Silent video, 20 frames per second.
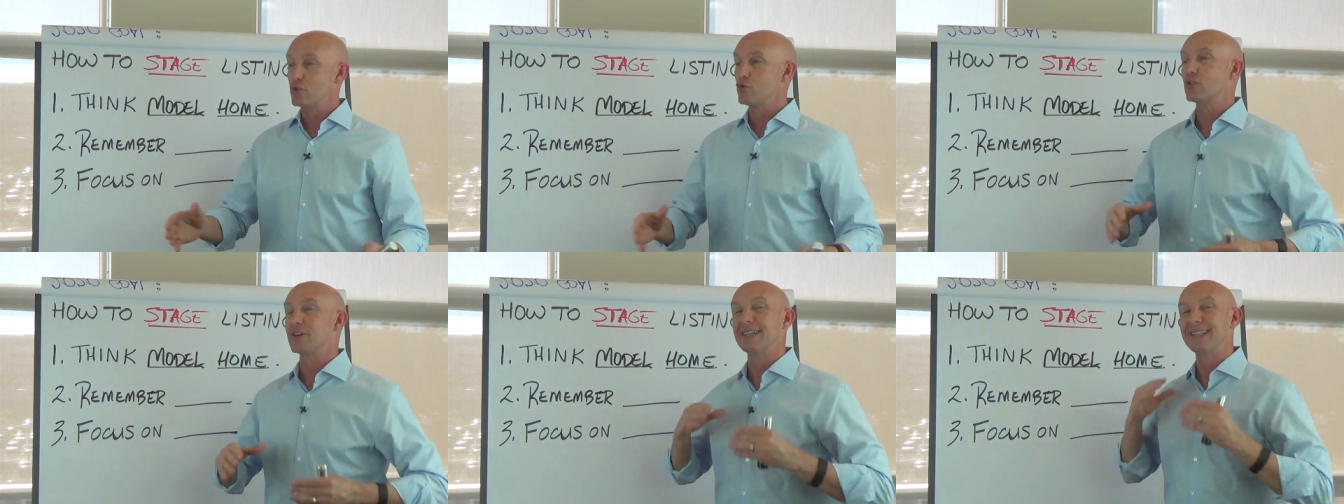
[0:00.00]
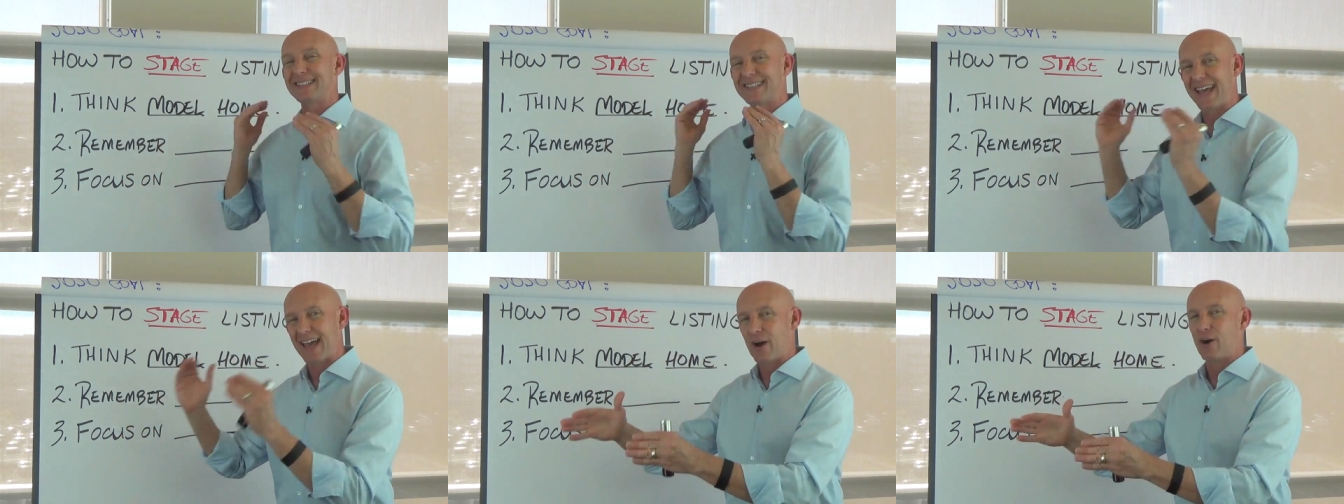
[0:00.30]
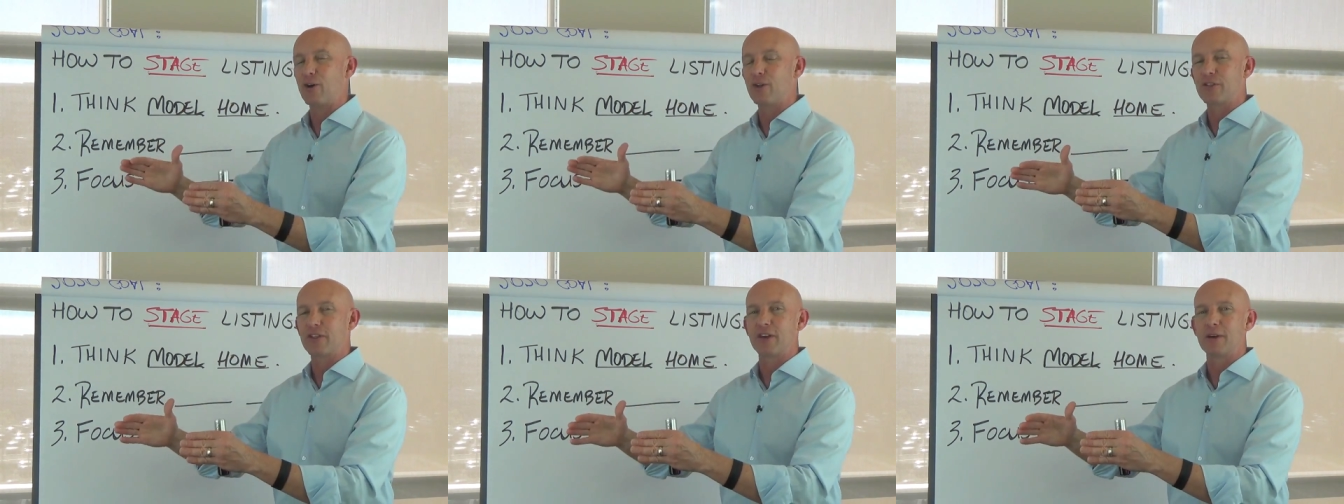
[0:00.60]
You can
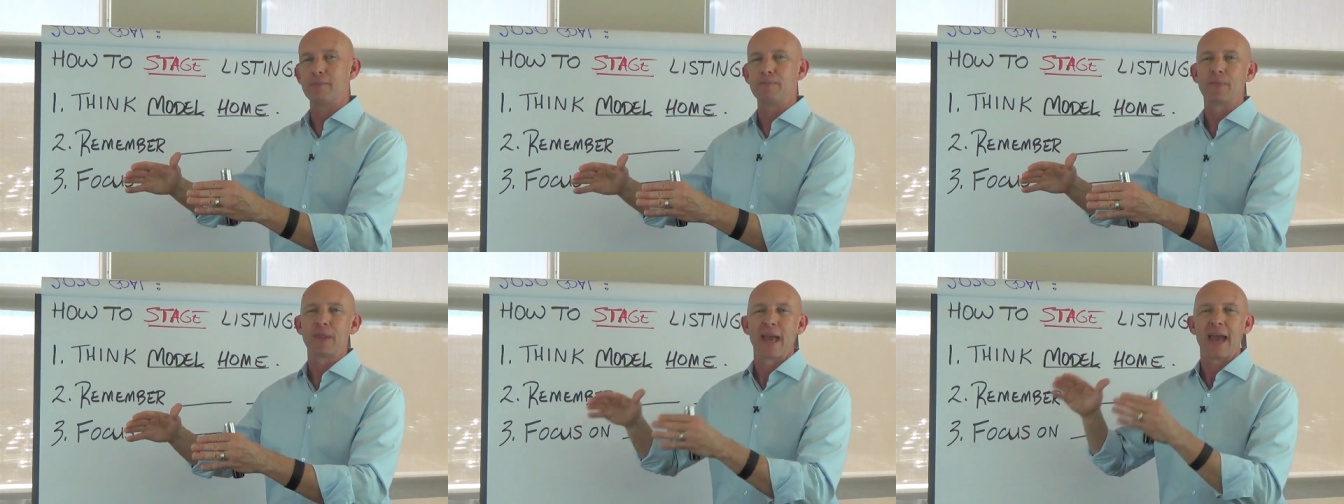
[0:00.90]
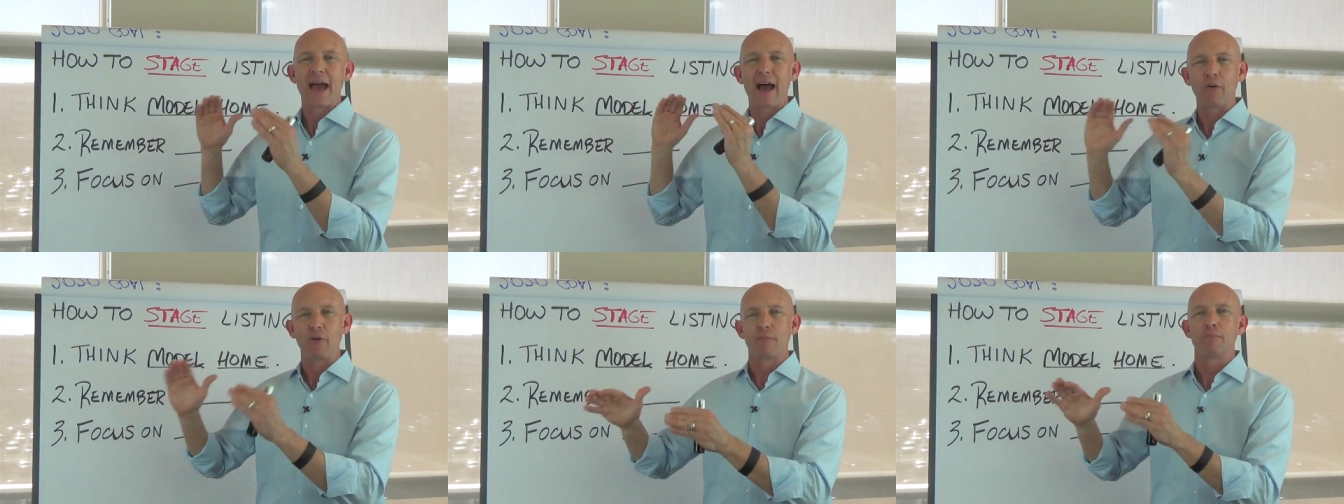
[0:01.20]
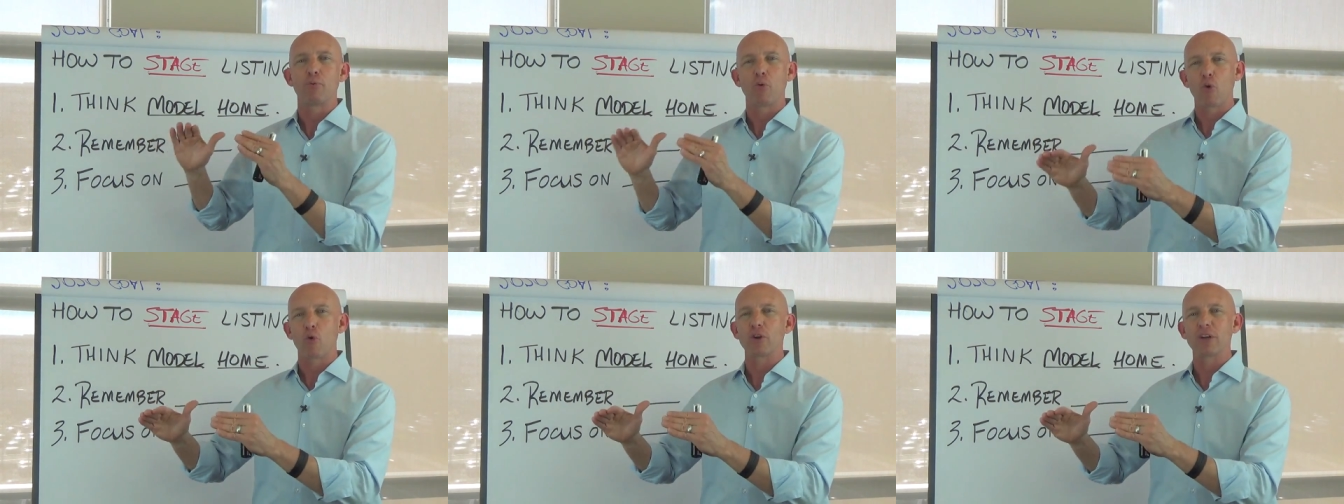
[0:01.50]
tell them how
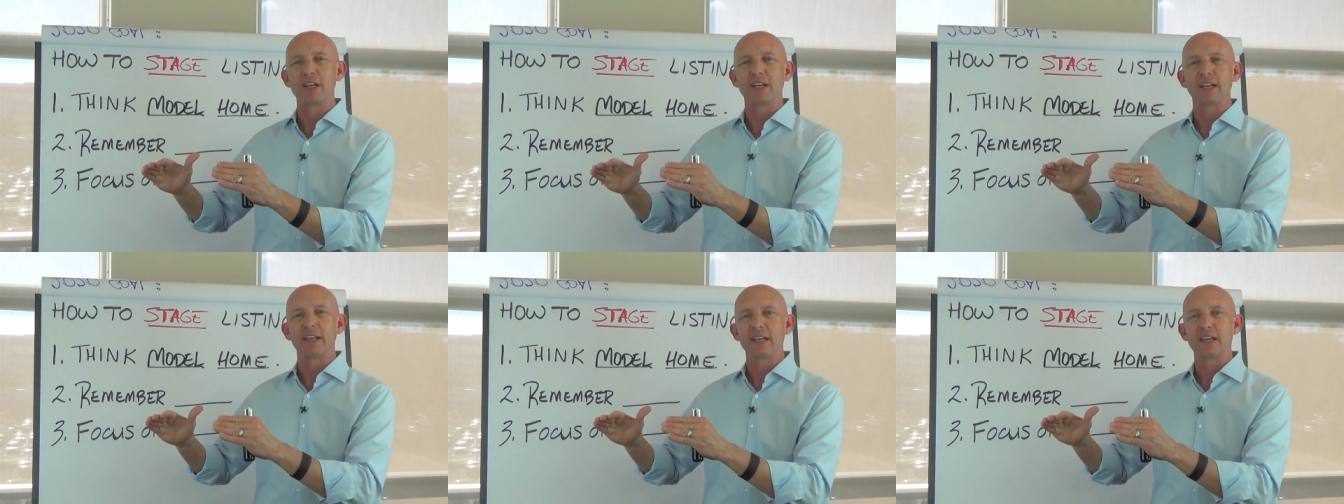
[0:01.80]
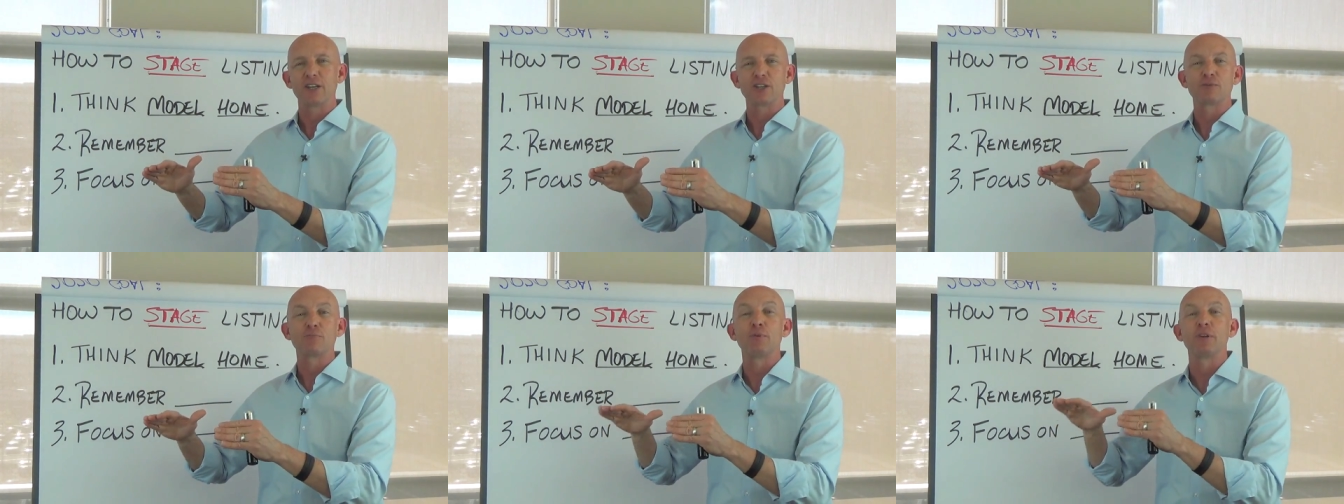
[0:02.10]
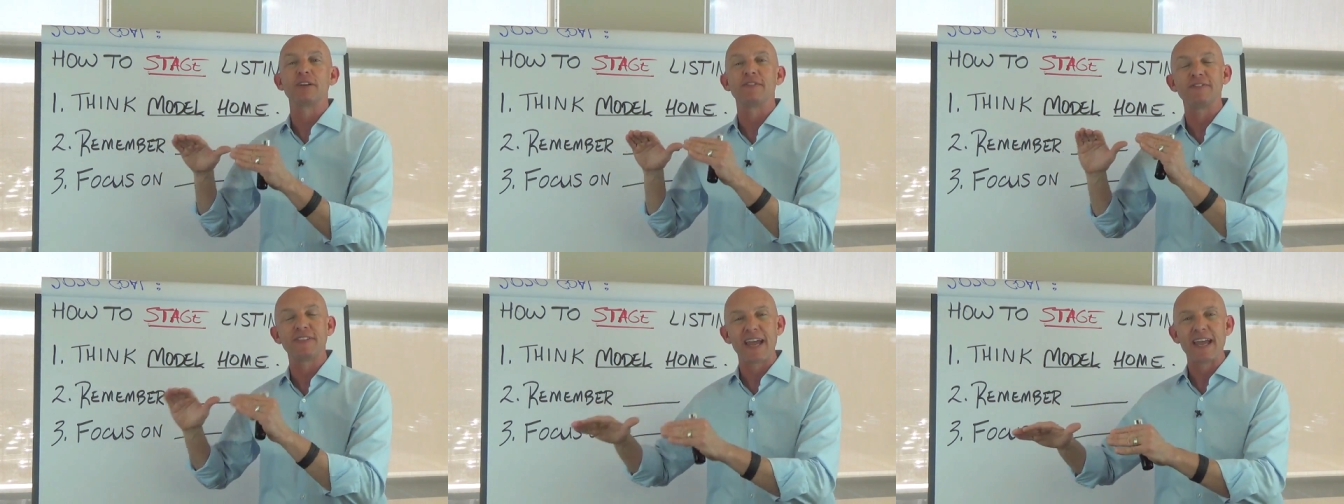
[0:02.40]
important it is,
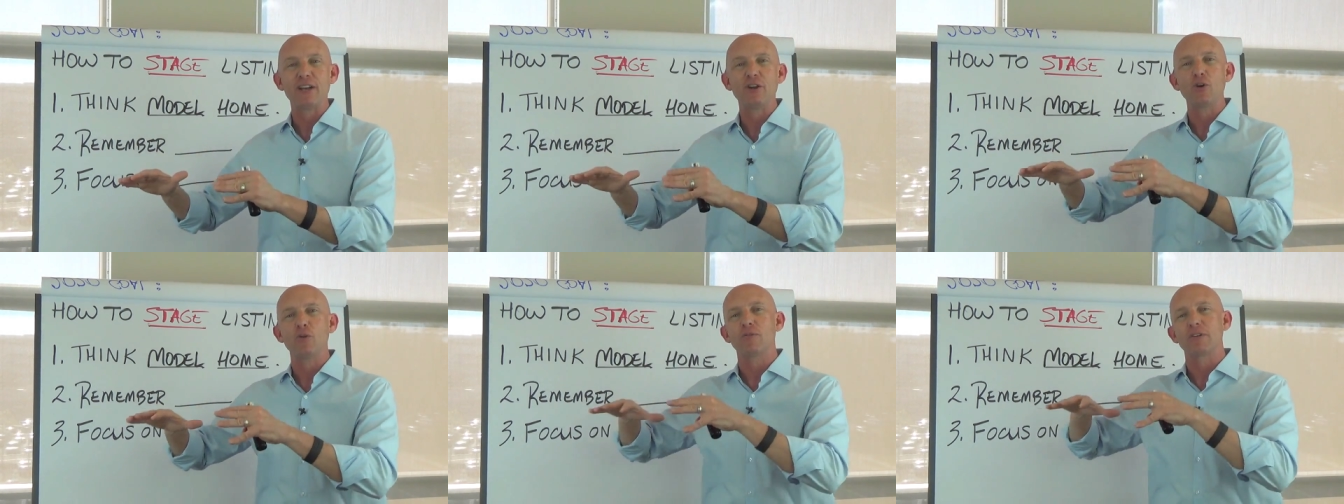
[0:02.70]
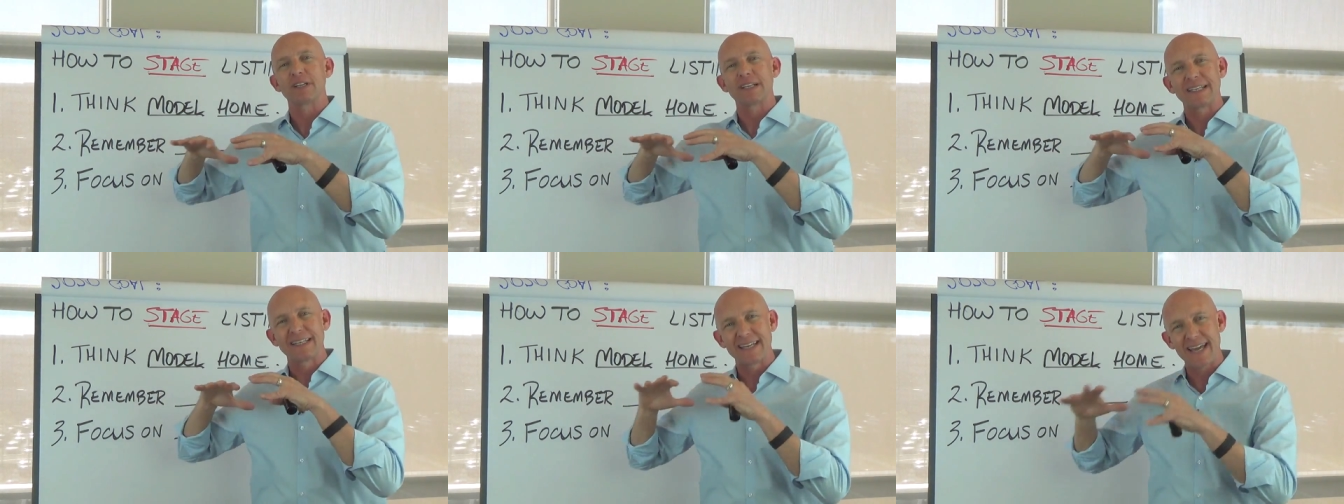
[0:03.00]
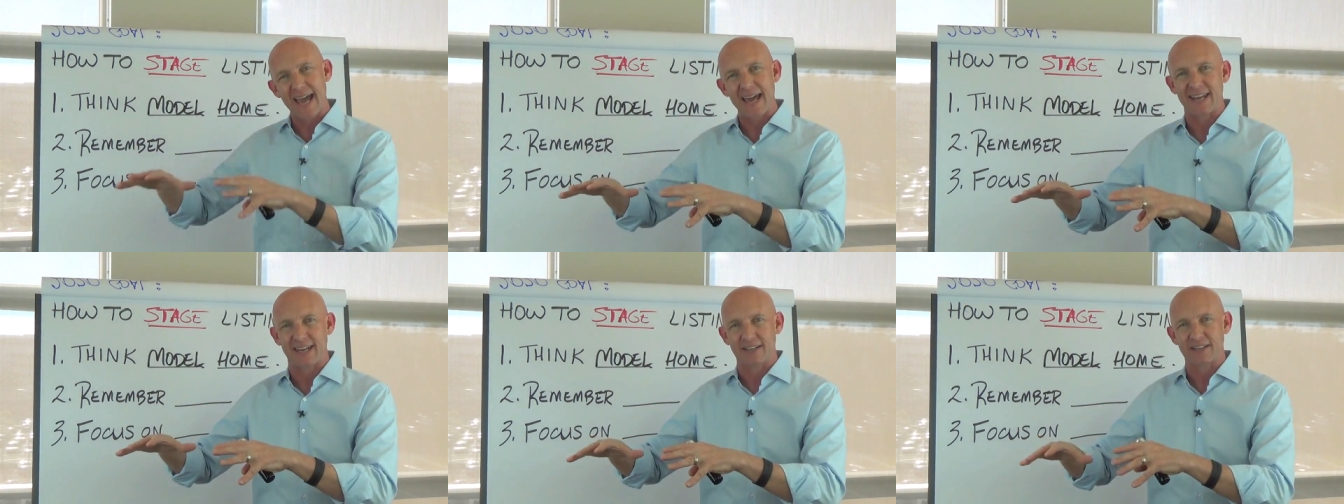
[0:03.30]
but if they don't
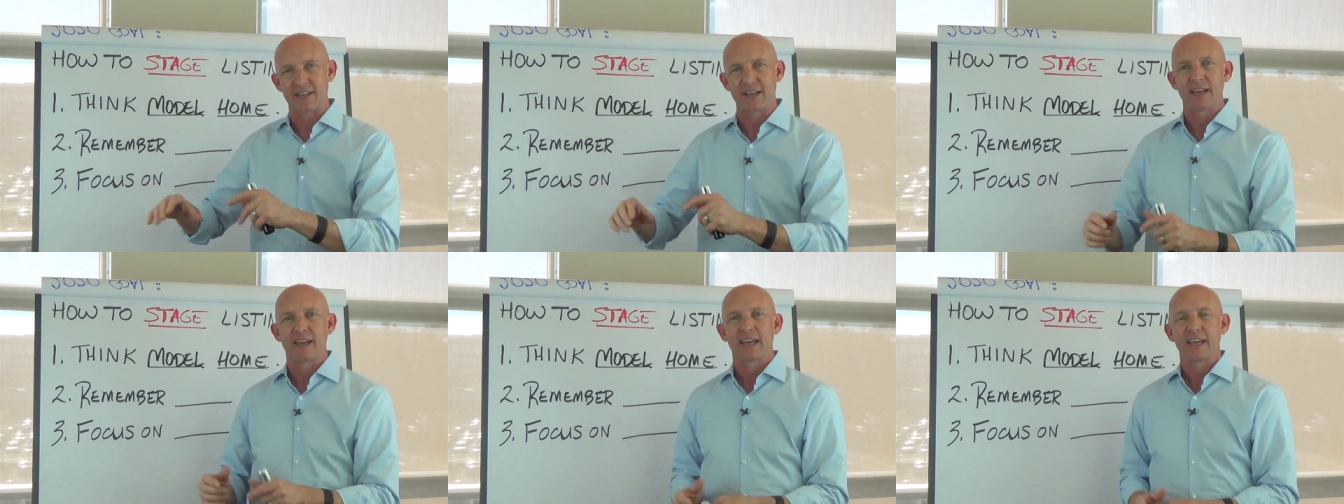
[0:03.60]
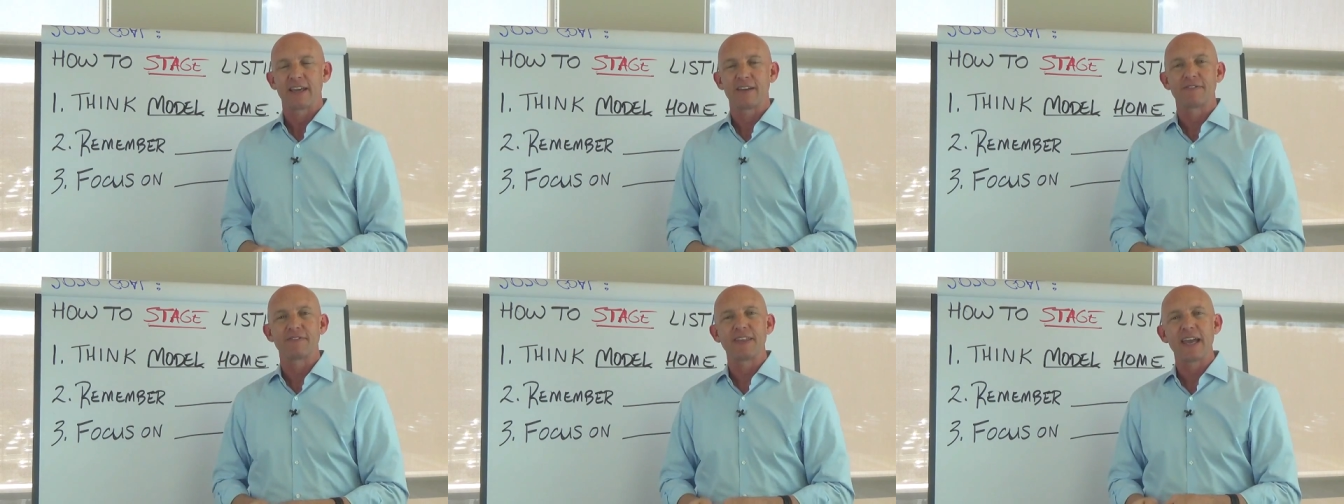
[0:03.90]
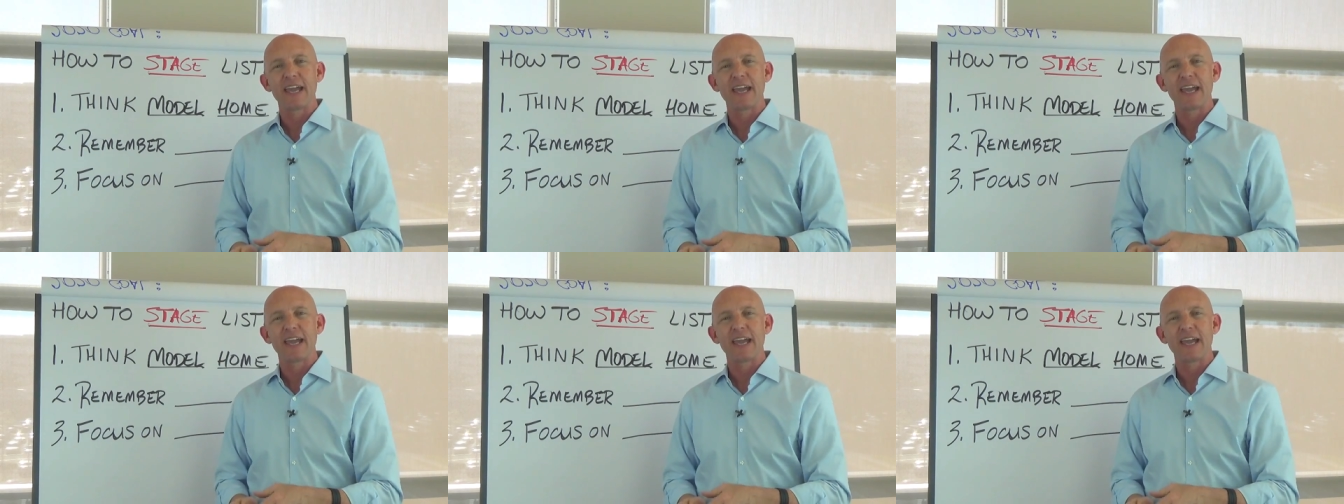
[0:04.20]
get it, you